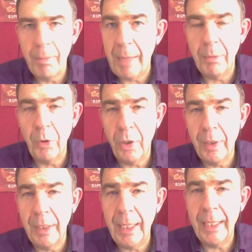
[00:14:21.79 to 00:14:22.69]
map, look
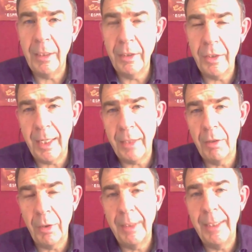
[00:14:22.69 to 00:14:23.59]
online, and start
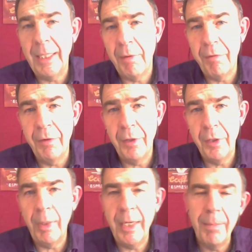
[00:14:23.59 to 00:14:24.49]
to look a little bit
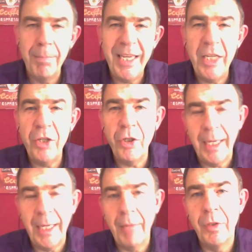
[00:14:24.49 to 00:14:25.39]
further away. Major
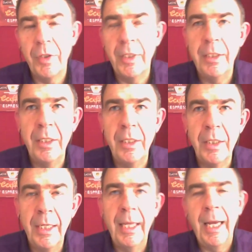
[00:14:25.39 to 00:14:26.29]
towns and cities.
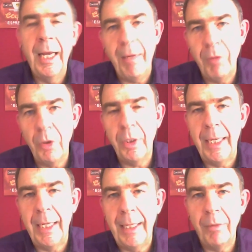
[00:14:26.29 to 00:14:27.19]
Have a look at
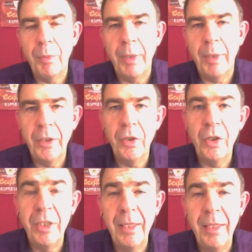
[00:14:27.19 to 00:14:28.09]
house prices
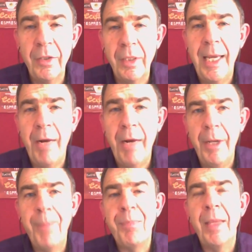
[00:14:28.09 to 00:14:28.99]
and yields in the area.
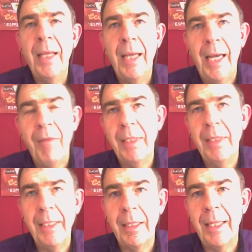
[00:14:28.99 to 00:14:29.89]
Have a
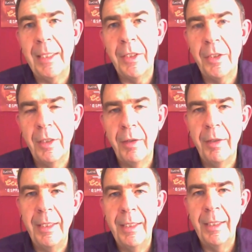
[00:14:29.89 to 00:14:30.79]
little glance at
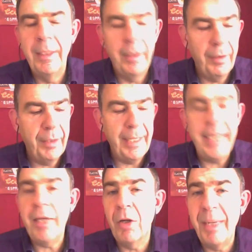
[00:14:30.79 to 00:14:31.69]
the
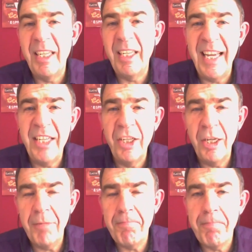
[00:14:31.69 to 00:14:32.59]
economic
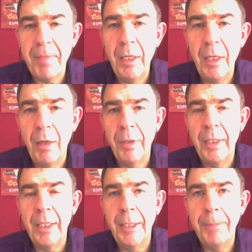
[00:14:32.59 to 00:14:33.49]
data.
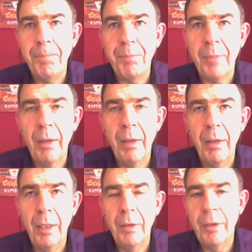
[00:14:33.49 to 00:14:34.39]

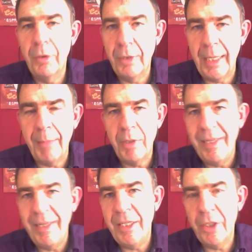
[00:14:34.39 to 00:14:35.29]
The types of
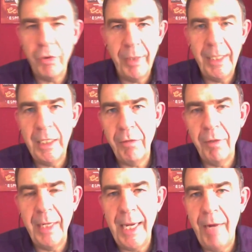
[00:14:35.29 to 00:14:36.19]
industry in
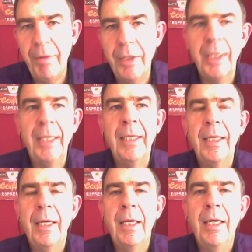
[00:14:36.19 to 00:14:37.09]
different areas,
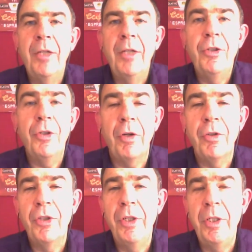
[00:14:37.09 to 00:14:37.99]
and just
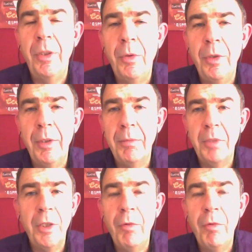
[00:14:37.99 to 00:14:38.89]
continue
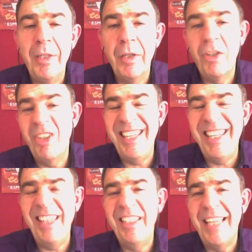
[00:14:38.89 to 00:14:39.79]
your research
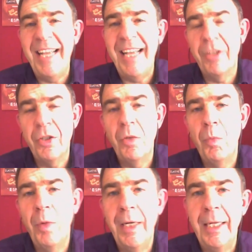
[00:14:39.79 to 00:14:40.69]
until you get to
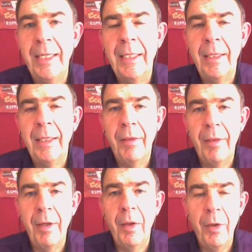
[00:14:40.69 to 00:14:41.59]
somewhere
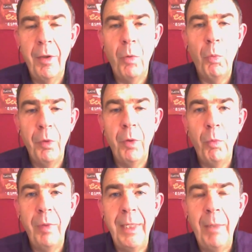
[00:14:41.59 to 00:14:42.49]
that
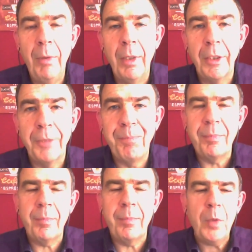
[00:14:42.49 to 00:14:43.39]
really works.
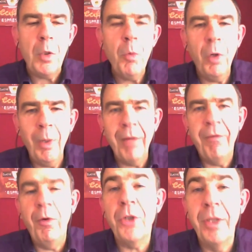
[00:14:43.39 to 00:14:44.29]
We're quite
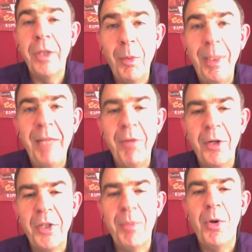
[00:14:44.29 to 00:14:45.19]
fortunate that we live on
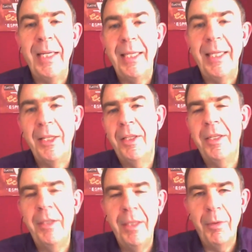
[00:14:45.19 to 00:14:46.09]
a small island.
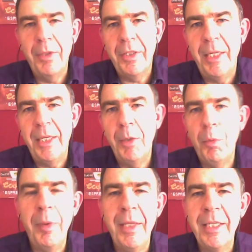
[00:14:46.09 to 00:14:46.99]
They say
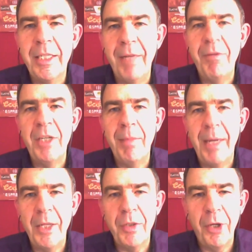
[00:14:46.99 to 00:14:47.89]
we're within 70
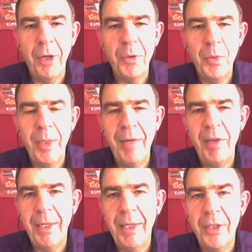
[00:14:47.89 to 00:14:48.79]
miles of the coast wherever
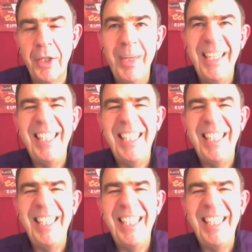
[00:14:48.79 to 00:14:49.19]
you are. So